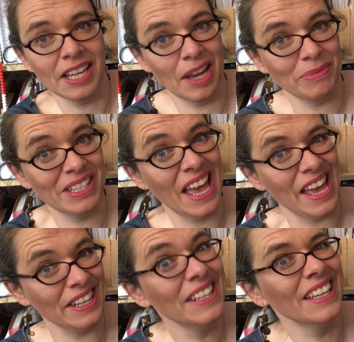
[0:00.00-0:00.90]
times
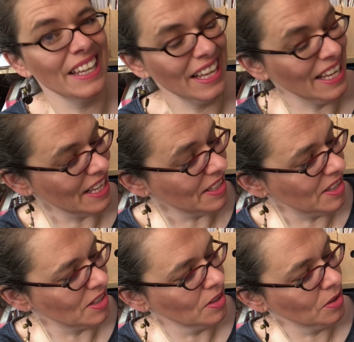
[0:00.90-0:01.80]
10
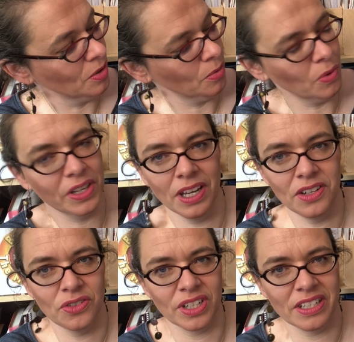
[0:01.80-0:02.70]
is
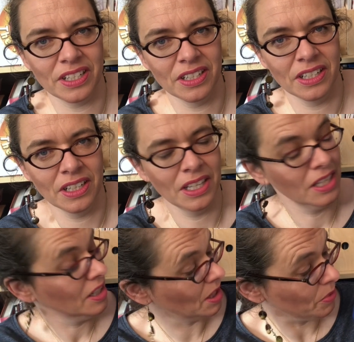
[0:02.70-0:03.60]
100.
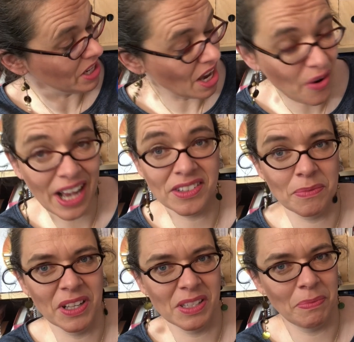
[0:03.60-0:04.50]
Now we know how to
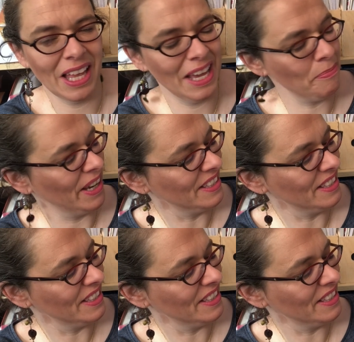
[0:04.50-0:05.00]
multiply by